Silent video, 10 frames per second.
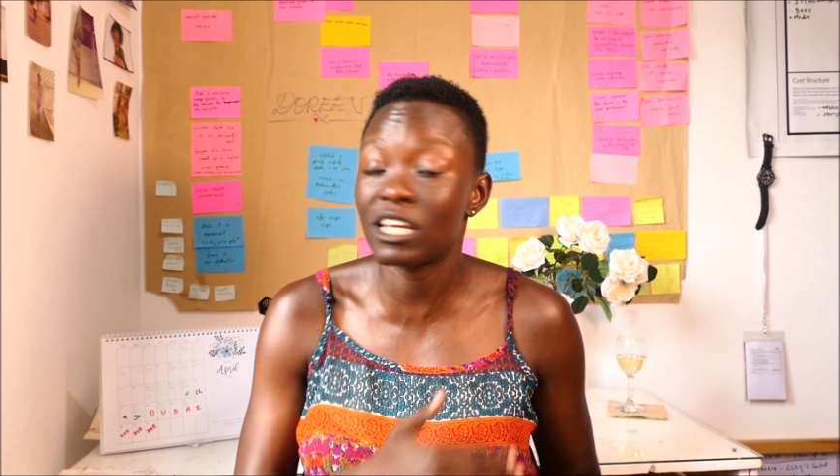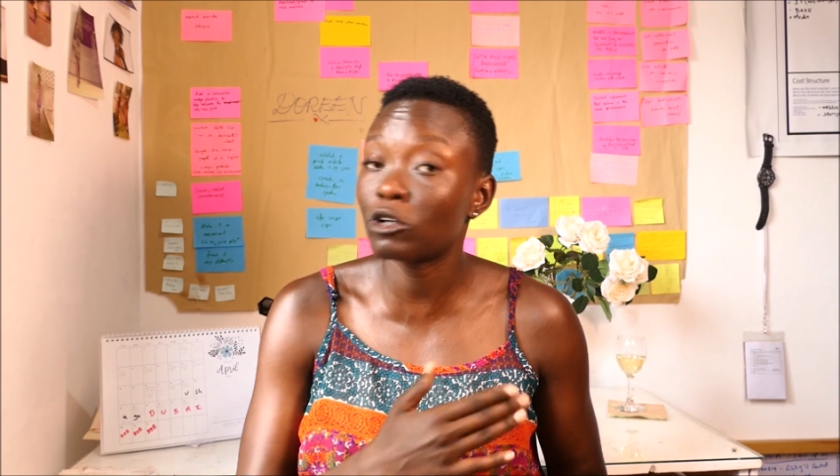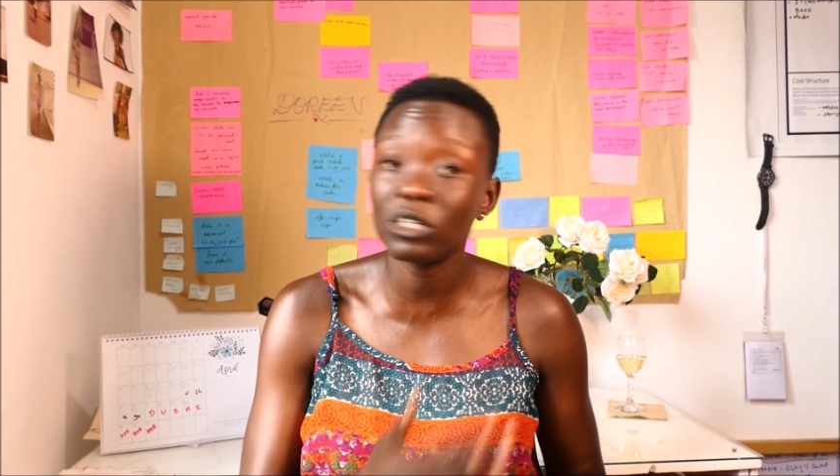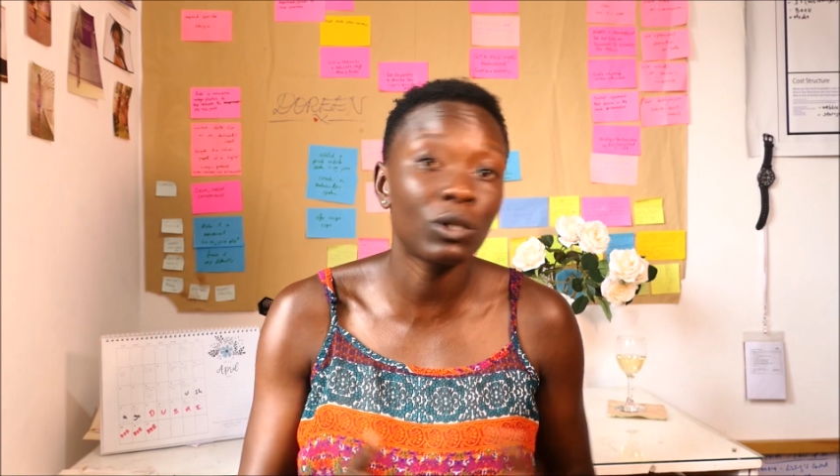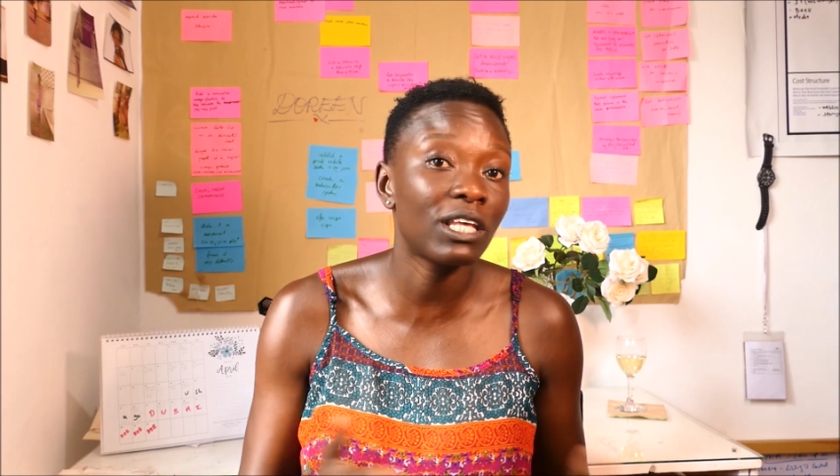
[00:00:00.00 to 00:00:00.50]
The
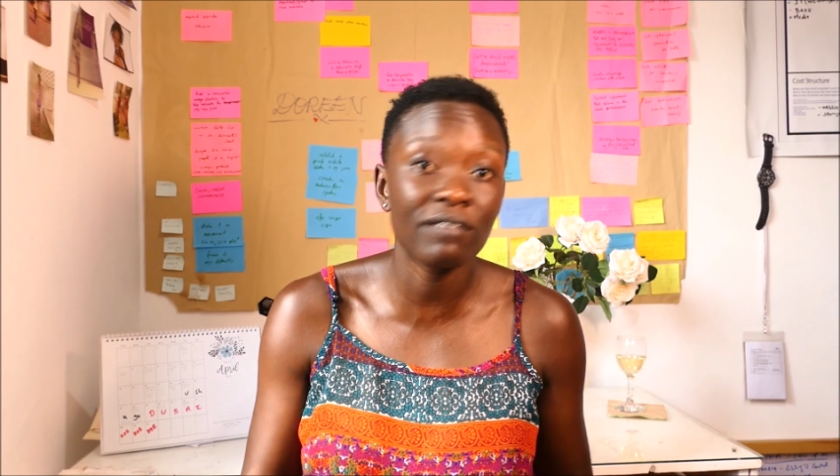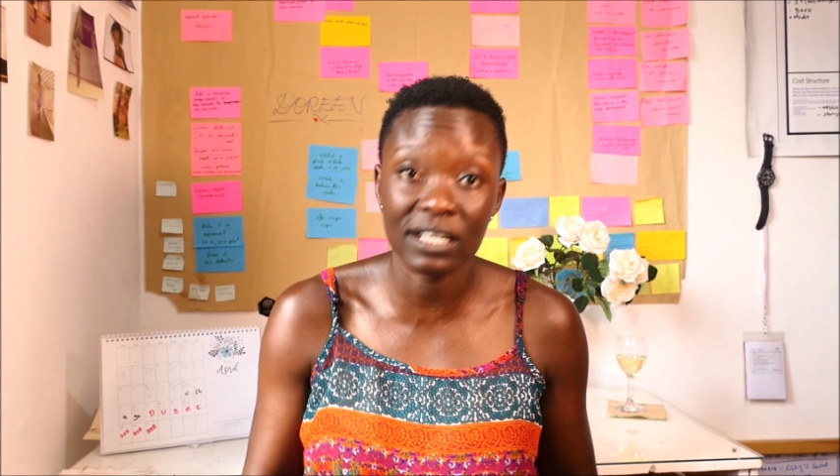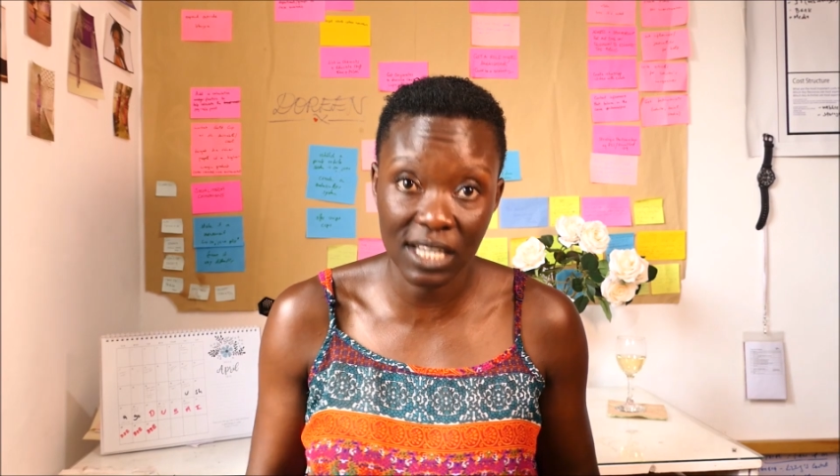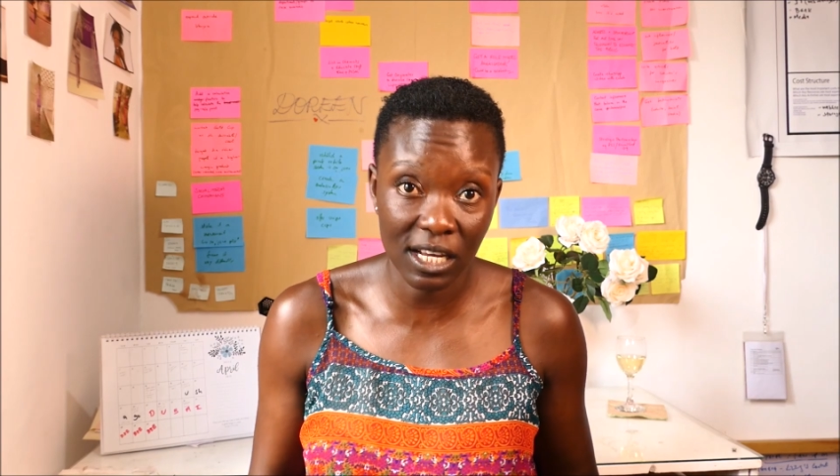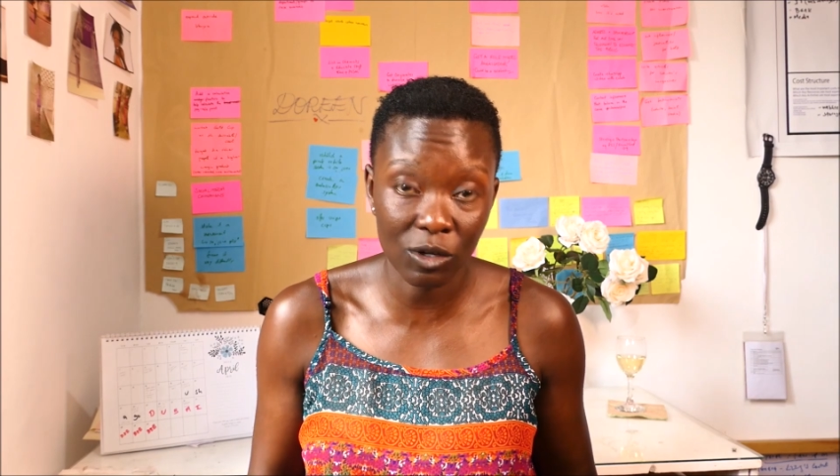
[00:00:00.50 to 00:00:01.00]
doctor will
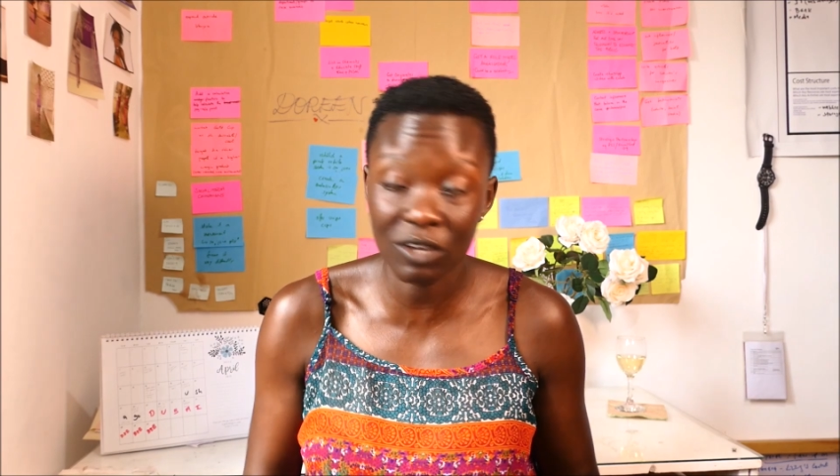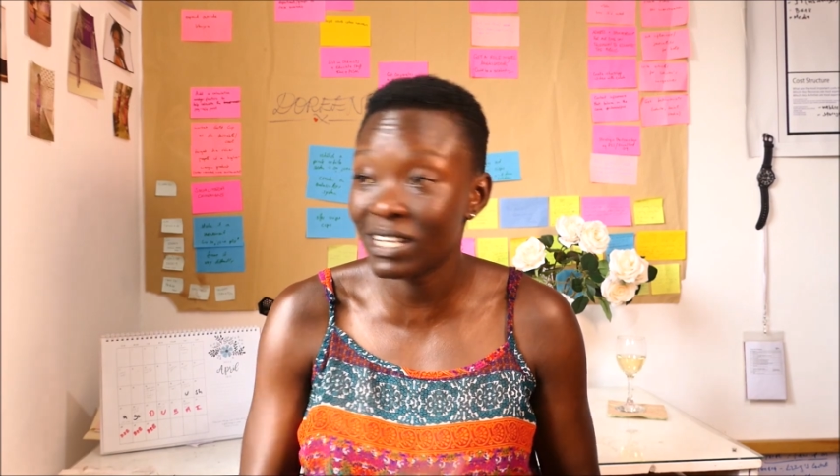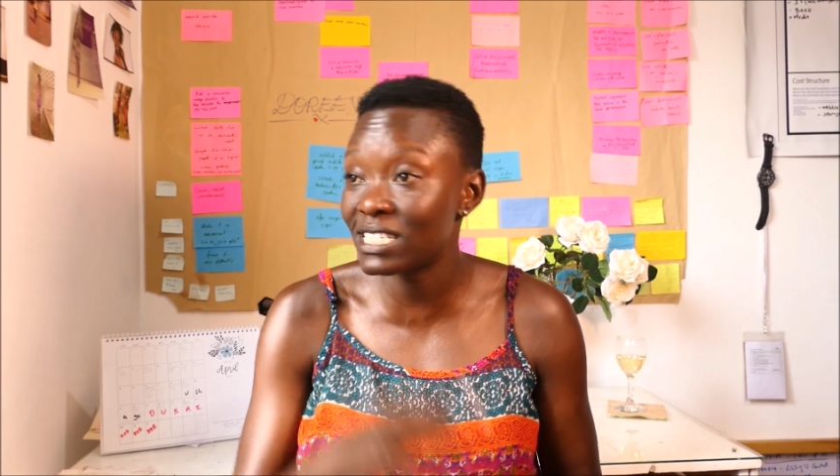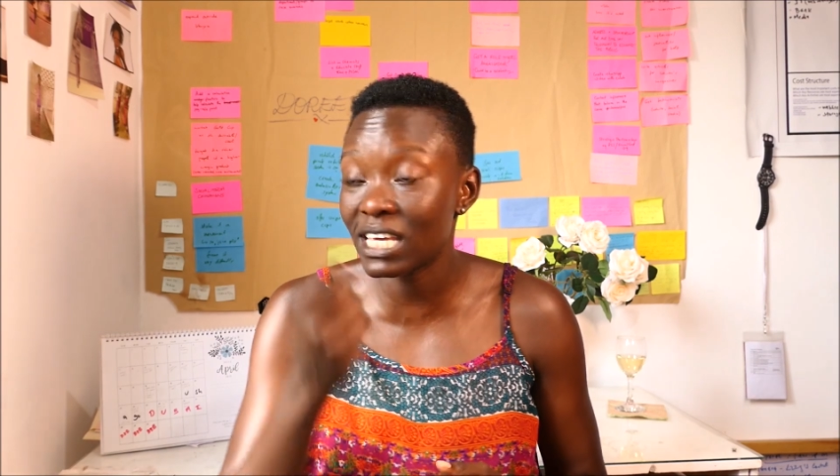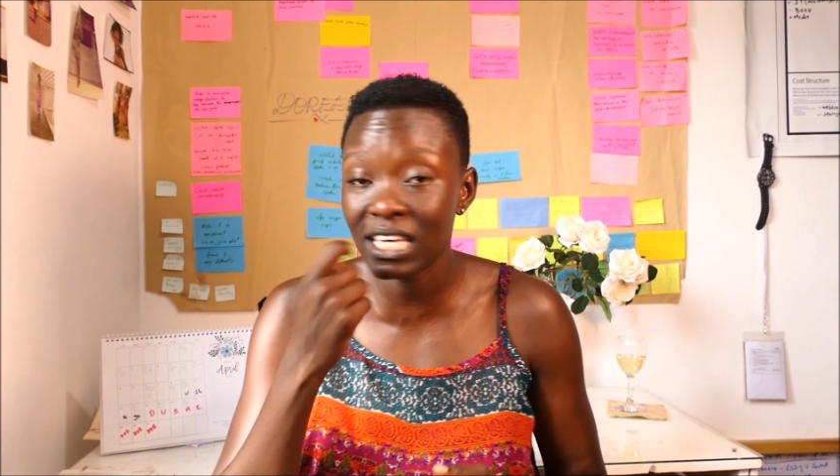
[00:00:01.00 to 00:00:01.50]
even tell you,
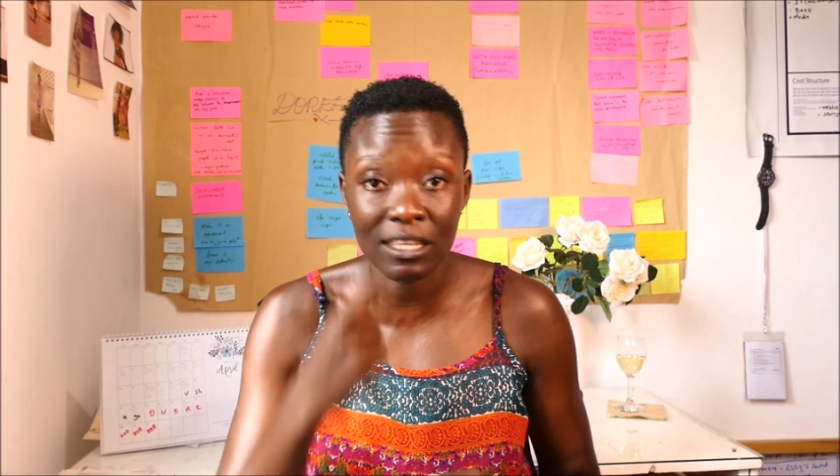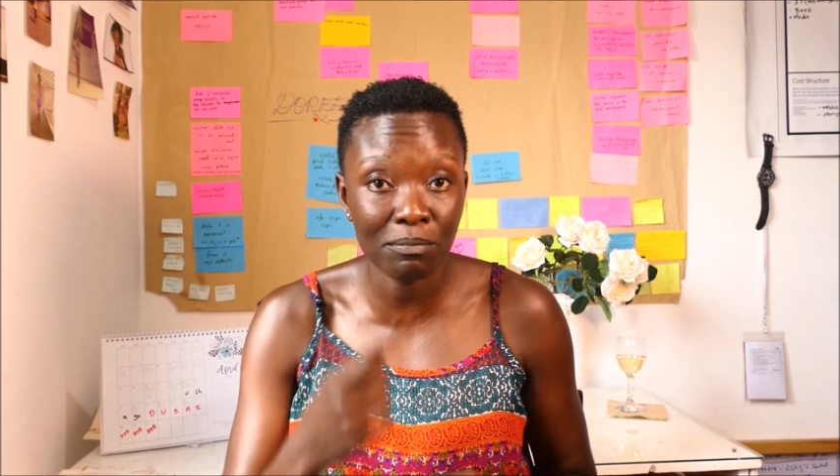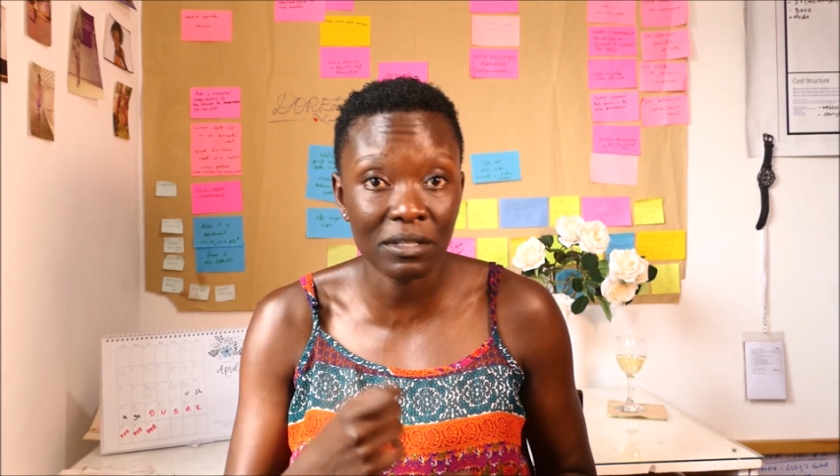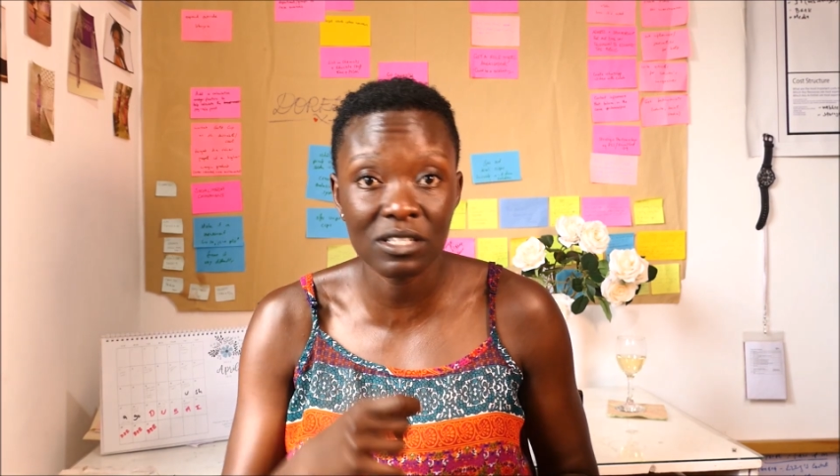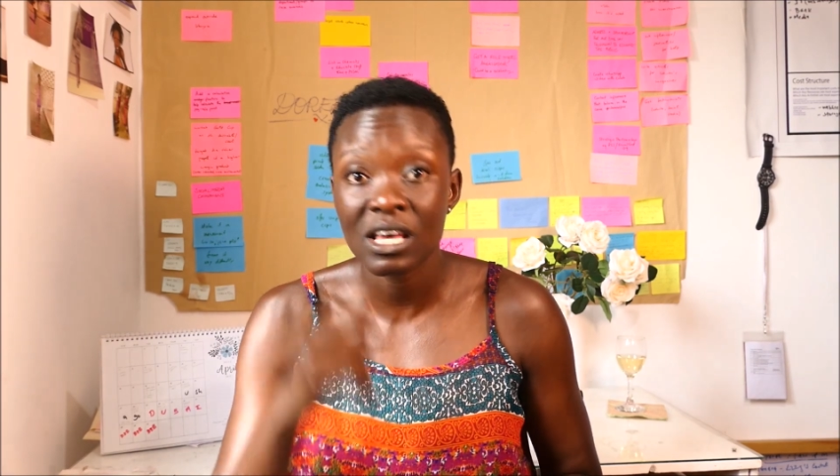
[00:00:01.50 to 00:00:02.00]
even taking the
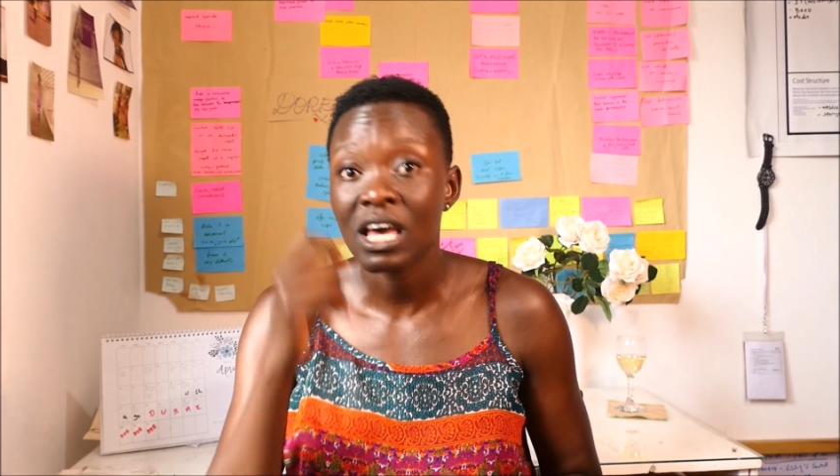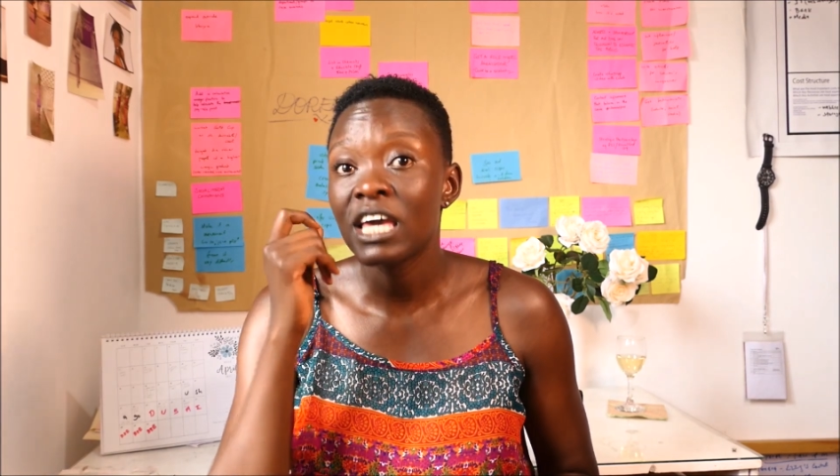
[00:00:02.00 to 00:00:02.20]
pills